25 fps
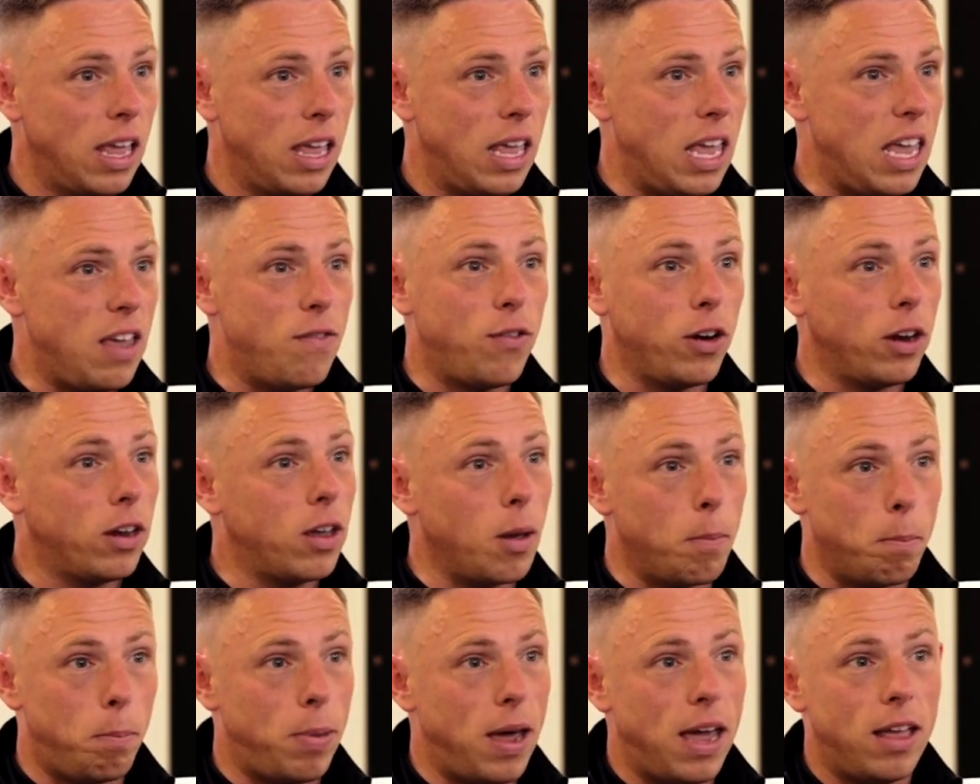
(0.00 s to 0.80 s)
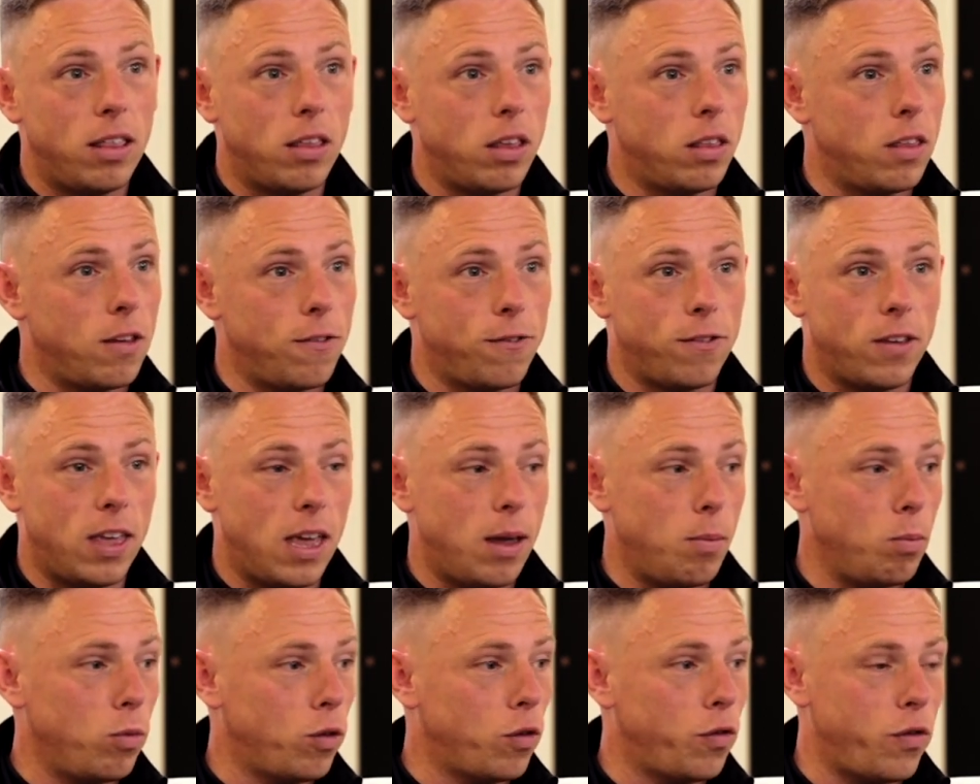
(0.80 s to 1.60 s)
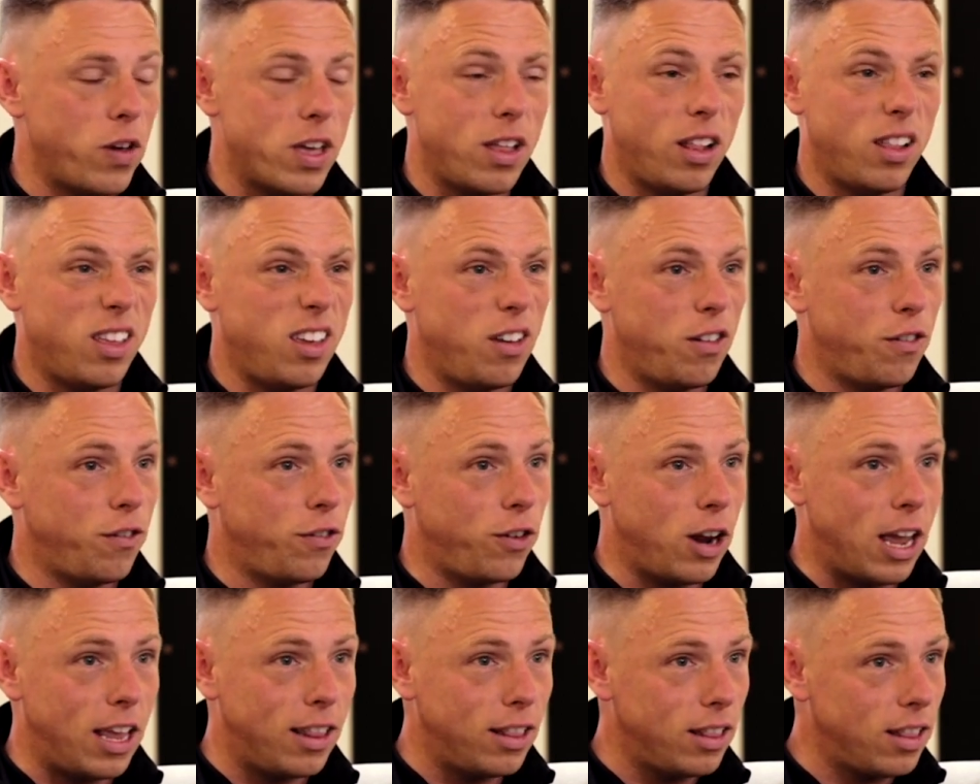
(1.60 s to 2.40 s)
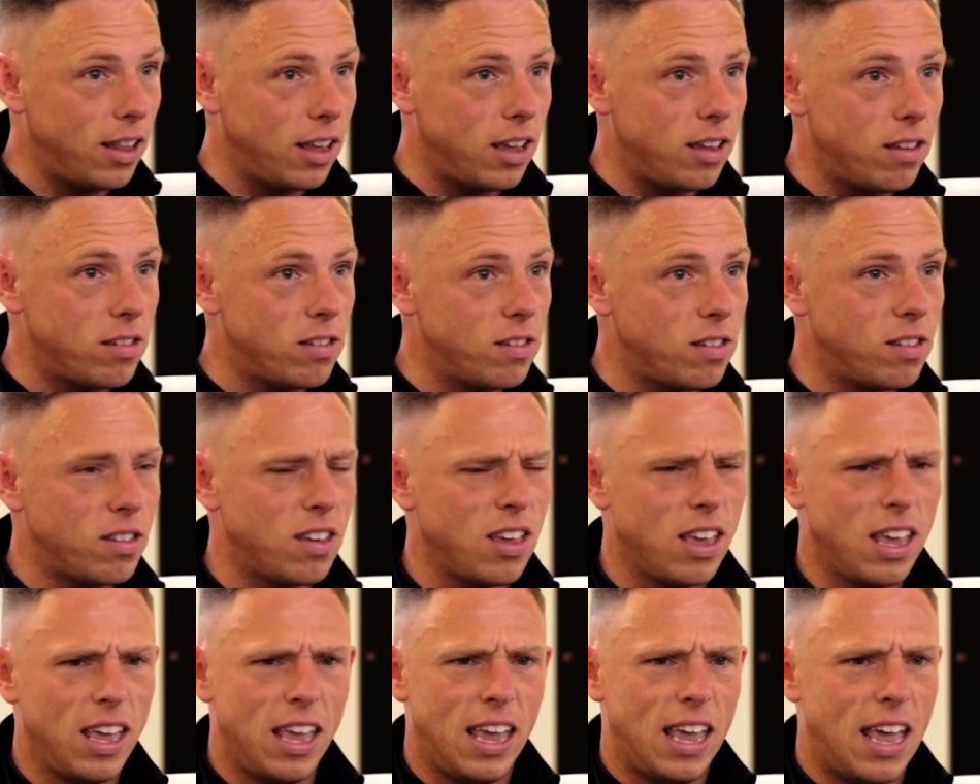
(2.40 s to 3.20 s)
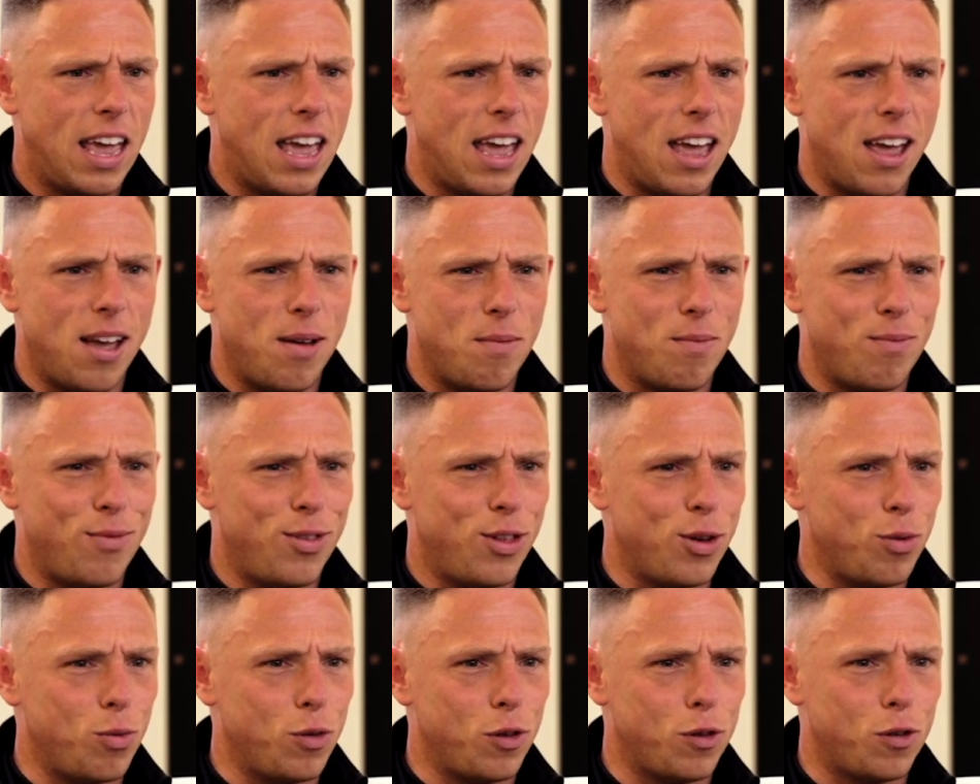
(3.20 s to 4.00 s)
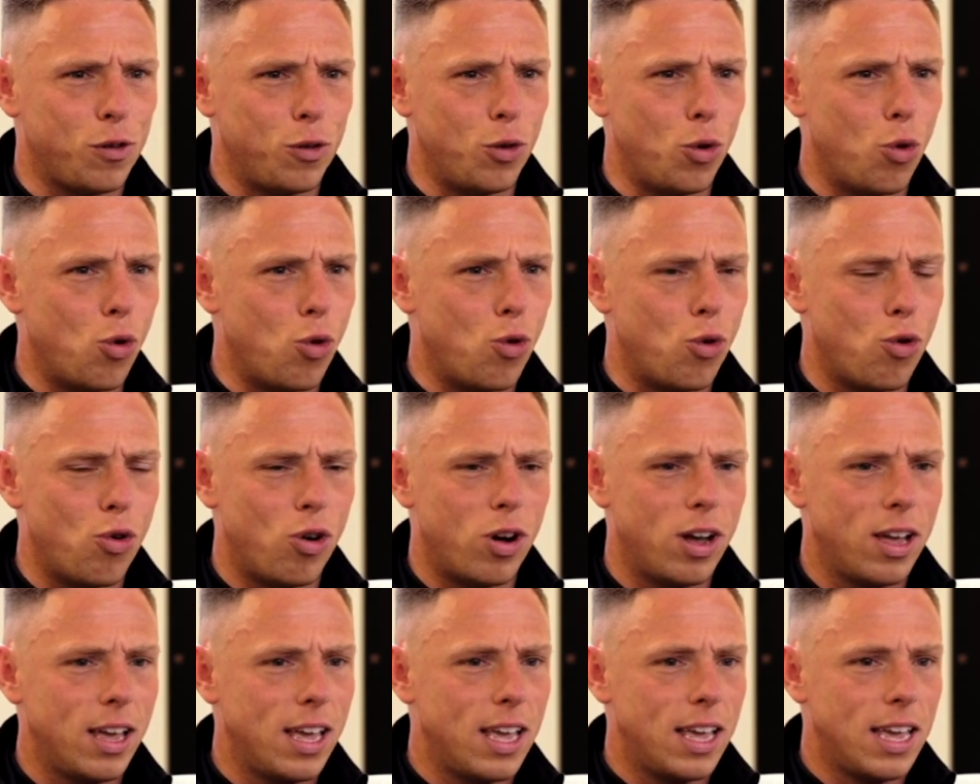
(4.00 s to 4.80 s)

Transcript: Even competitive games felt like friendlies. There was no...